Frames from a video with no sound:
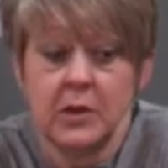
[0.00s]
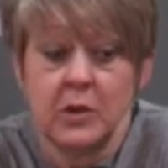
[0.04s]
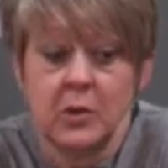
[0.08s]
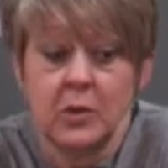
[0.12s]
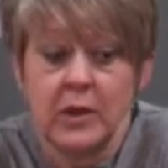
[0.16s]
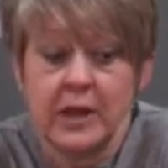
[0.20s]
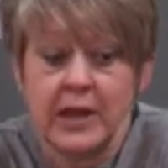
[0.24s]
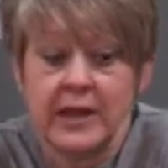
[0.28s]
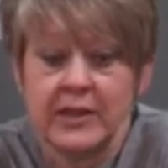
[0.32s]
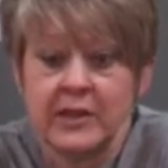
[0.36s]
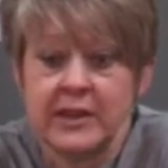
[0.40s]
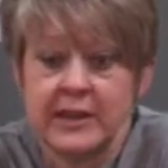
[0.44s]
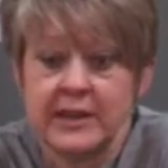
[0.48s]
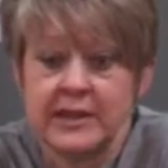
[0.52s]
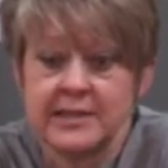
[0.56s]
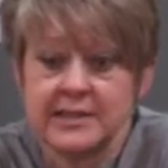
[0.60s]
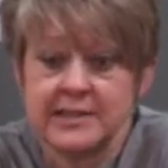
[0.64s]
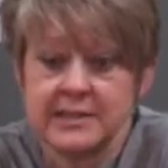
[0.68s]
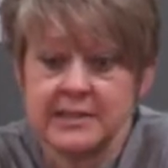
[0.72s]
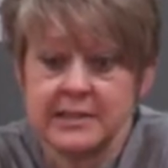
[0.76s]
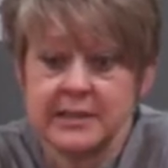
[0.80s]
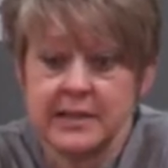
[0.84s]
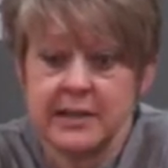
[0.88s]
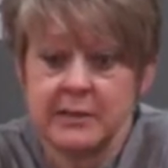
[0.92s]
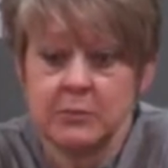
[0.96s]
Well, I think
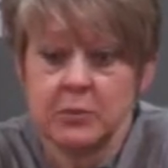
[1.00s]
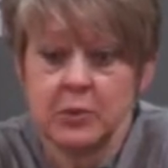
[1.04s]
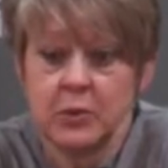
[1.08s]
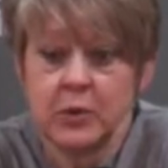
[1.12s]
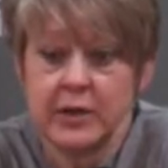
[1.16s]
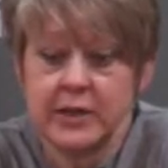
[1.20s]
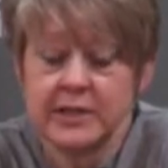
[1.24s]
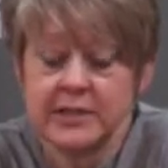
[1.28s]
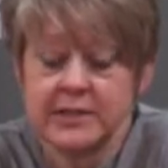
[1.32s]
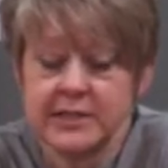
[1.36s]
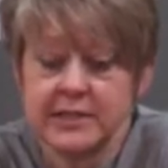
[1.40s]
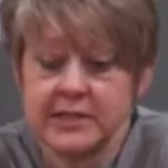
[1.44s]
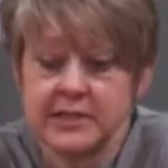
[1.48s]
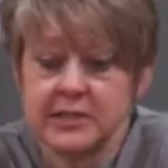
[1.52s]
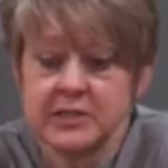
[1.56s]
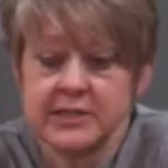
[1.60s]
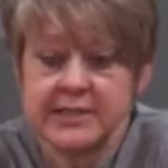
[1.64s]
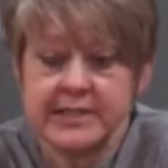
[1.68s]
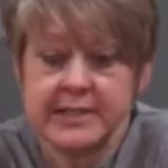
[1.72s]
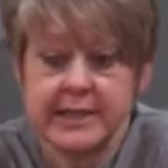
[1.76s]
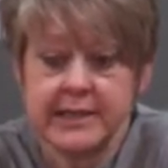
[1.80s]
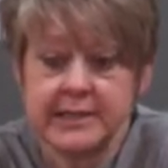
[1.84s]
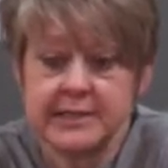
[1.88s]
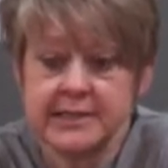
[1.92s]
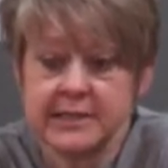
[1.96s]
it's important to
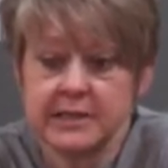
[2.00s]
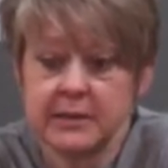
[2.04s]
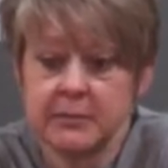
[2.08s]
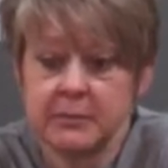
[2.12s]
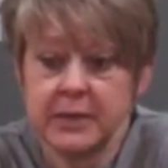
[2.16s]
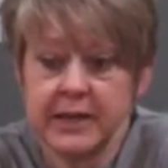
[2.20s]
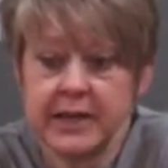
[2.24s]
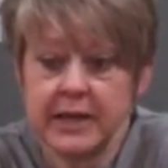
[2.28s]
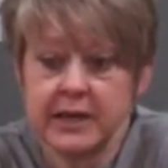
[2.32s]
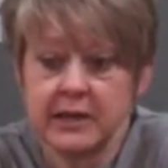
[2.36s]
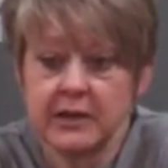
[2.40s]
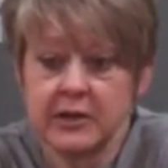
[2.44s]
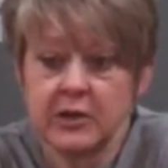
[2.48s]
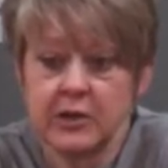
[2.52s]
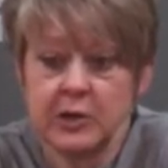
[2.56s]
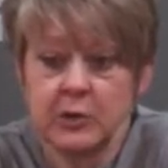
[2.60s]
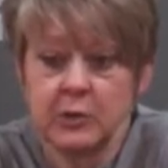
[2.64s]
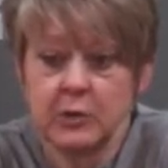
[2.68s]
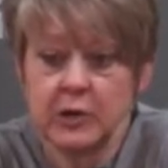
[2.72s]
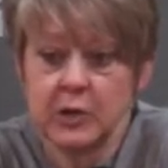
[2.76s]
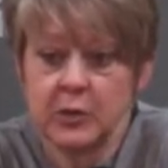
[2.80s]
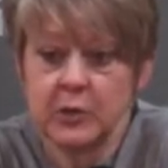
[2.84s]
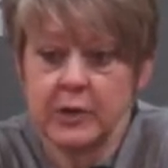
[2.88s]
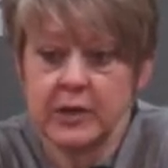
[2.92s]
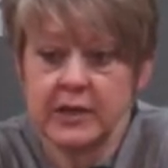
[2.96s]
understand as a competitor, you
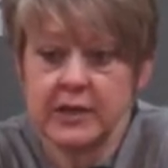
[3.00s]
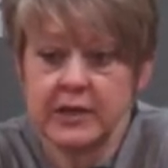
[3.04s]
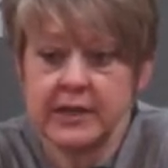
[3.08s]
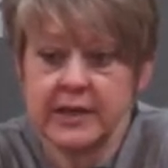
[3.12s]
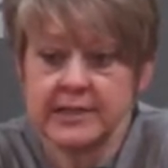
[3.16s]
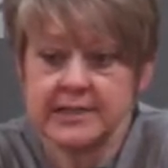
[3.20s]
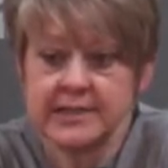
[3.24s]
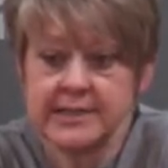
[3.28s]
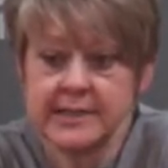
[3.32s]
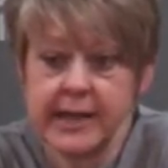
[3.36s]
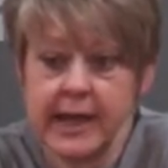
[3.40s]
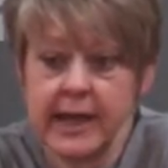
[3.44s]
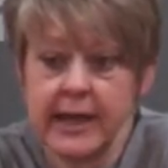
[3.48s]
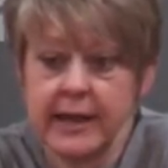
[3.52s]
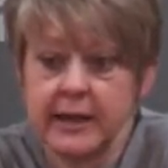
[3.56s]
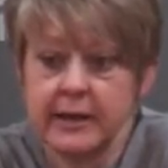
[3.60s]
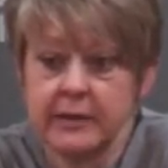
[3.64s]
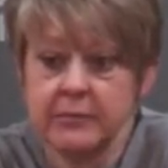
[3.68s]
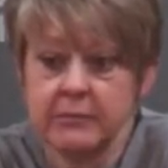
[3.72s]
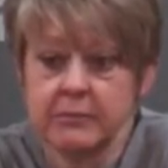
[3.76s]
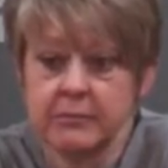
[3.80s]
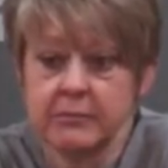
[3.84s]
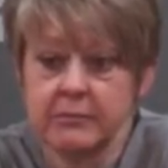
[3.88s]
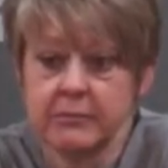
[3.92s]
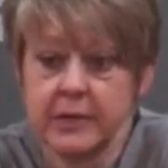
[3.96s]
want to win the next
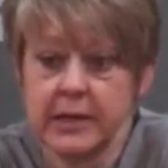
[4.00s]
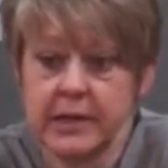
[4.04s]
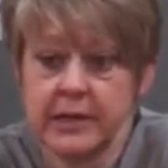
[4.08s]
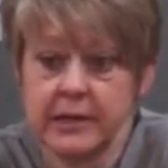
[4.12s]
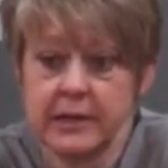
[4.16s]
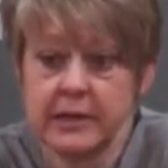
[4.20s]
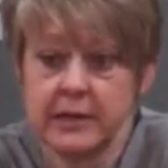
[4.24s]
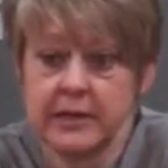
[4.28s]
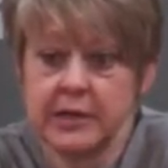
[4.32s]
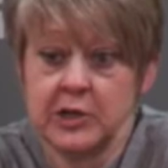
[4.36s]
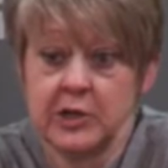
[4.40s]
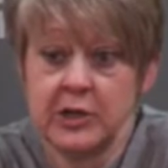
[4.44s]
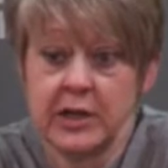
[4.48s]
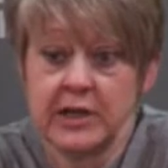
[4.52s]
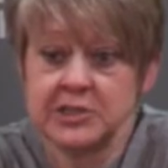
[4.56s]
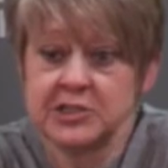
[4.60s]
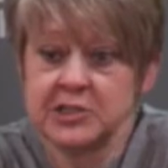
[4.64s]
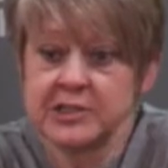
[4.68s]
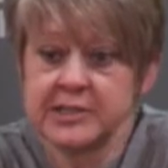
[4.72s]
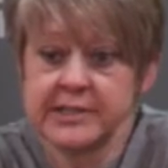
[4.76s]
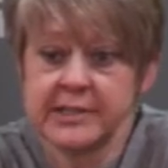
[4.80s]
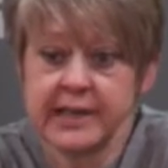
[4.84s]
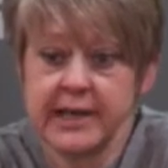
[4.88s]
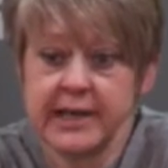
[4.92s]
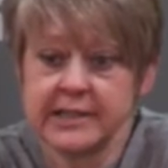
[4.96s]
game. Uh, you're not
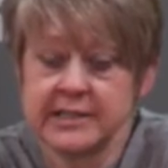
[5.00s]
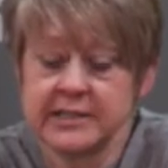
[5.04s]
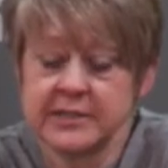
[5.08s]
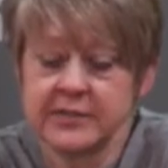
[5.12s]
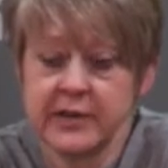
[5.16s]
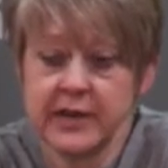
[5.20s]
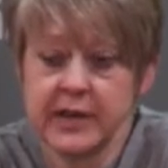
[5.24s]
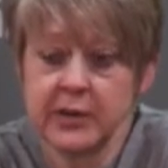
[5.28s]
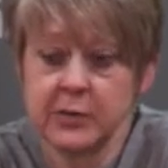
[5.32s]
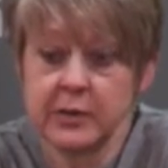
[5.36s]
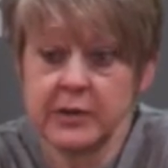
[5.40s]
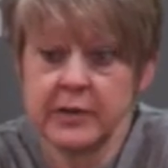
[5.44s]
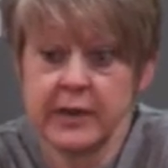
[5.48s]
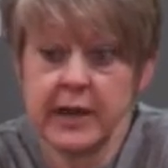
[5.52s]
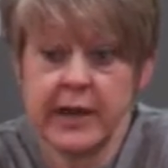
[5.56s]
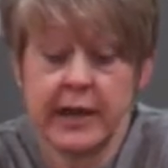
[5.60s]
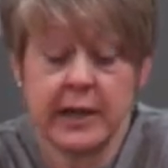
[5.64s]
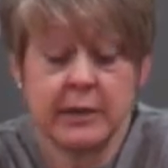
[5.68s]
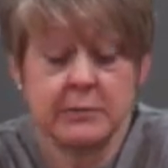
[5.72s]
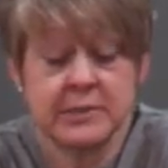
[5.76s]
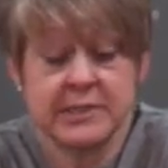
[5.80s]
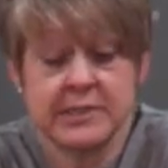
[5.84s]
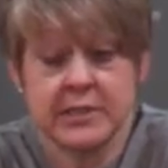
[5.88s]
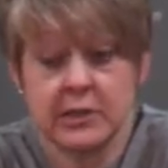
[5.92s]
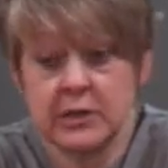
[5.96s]
just satisfied with that.
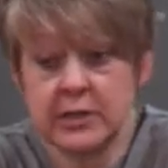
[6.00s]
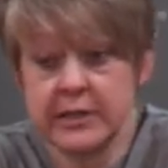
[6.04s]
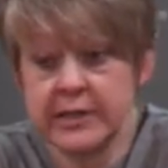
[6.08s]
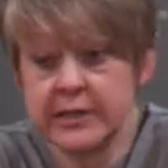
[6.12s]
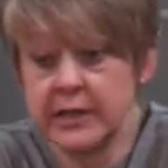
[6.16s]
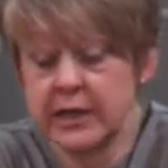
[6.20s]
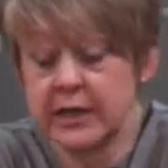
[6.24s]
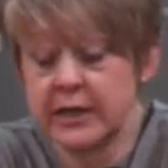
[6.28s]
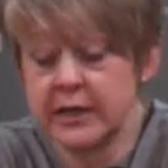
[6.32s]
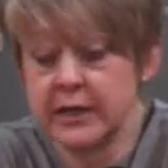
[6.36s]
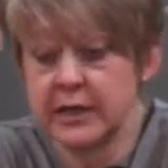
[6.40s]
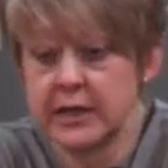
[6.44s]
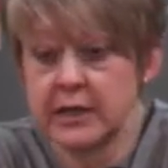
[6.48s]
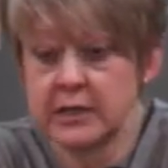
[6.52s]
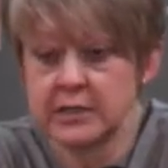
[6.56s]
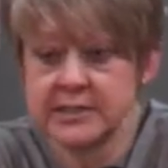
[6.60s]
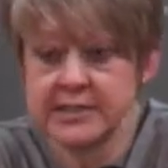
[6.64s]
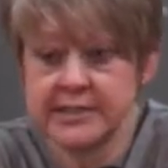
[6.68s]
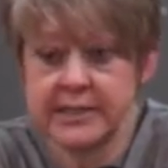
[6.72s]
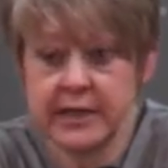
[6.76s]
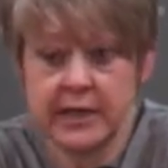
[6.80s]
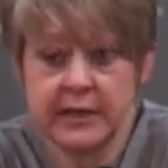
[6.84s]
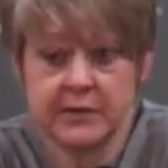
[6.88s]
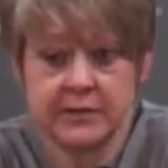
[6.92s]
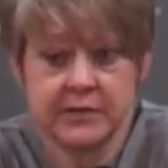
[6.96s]
I'm certainly not. Our
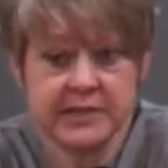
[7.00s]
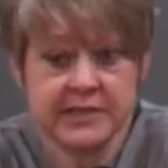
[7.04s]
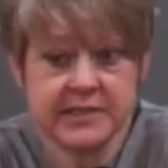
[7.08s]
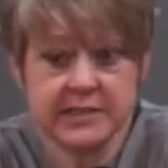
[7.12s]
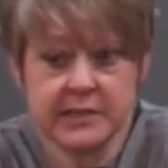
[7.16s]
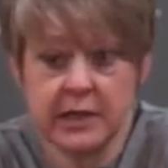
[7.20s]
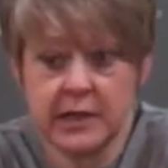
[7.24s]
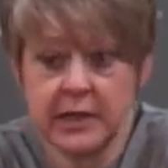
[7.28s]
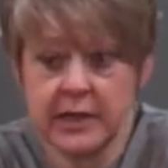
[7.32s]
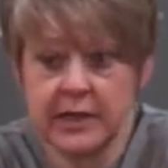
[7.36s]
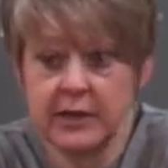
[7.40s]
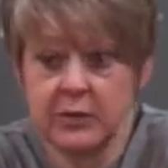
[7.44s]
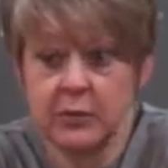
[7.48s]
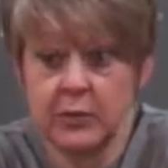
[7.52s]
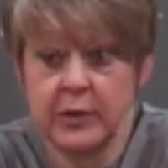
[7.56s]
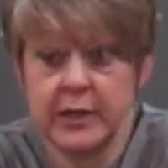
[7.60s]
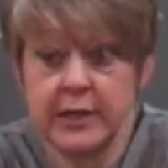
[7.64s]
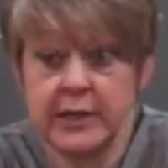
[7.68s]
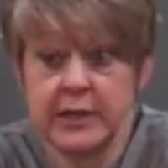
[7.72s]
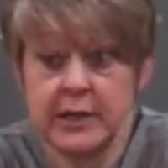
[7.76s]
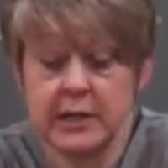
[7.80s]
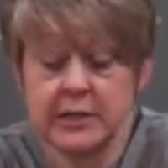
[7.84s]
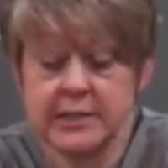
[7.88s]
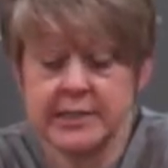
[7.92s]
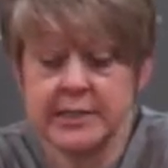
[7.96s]
staff is not. And we
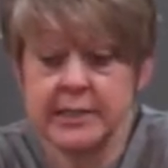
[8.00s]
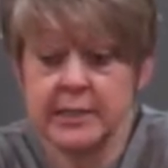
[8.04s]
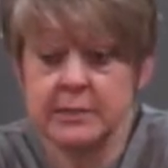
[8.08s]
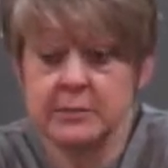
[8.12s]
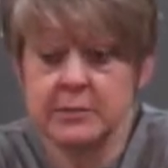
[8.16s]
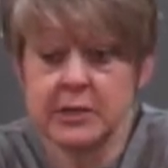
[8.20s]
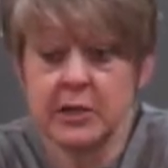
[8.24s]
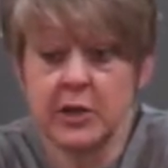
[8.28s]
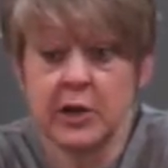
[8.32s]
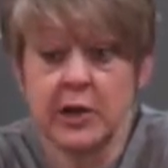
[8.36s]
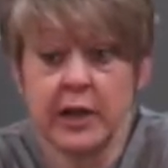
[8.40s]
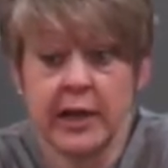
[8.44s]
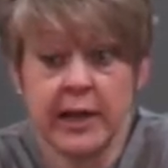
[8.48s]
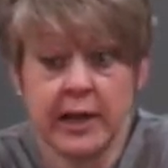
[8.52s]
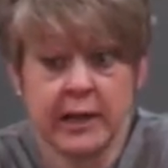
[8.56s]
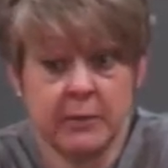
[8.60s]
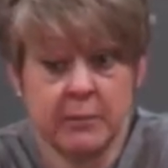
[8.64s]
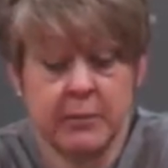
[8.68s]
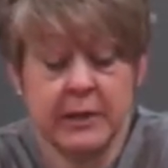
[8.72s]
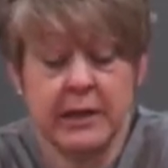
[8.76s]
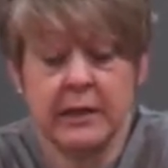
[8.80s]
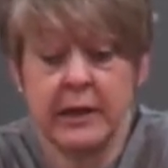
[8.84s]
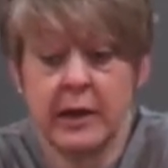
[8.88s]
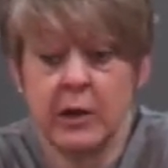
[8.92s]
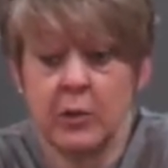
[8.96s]
need our team to learn how to
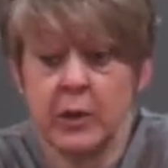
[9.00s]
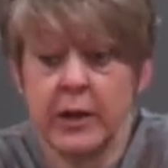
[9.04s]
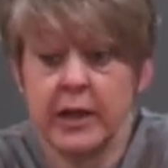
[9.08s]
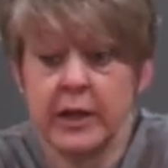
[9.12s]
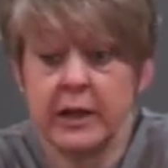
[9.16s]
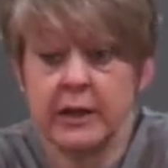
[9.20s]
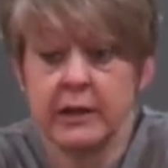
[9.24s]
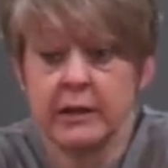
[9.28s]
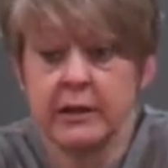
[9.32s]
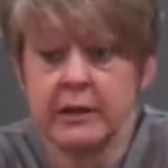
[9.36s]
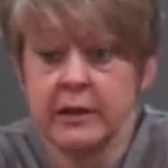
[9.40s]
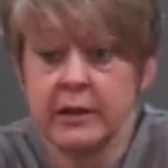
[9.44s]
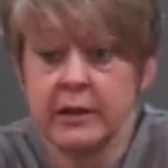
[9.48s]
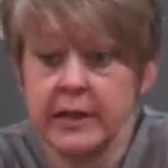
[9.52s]
be that way.